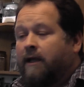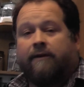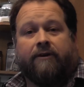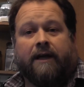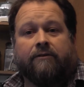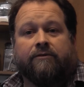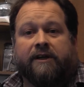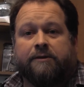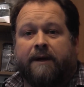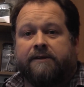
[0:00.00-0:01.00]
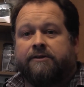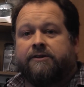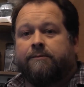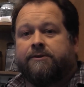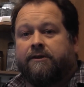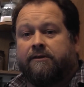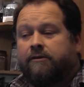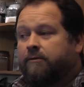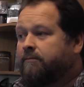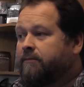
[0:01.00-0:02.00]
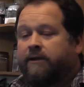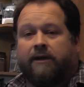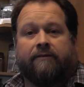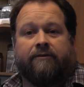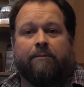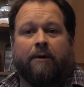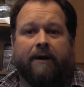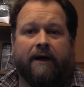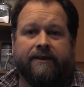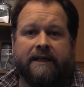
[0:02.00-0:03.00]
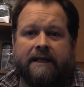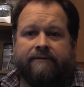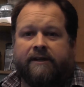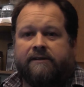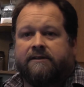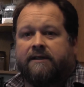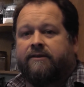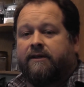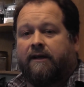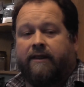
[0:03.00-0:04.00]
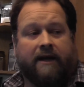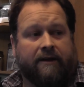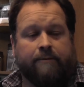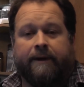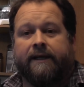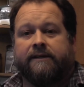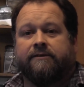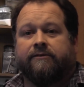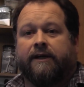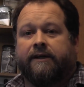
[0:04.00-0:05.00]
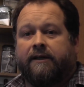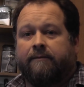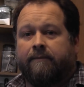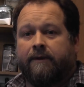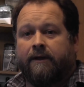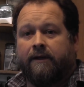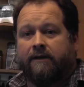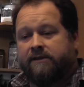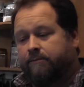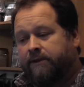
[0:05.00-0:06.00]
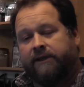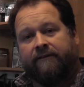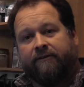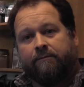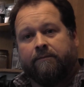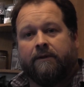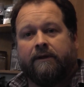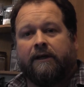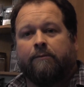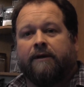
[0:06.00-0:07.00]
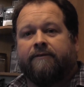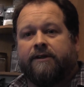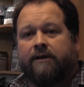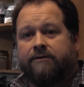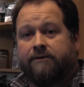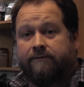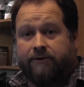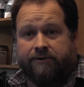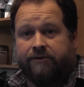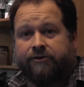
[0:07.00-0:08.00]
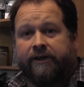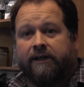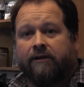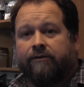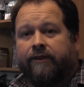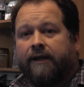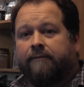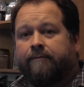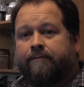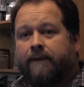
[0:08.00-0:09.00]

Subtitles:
If I get an unexpected trip turn up, if I pop out in the evenings, anything like that, and the bait isn't ready, I simply give them a little bit of a dose of just a straight glug then.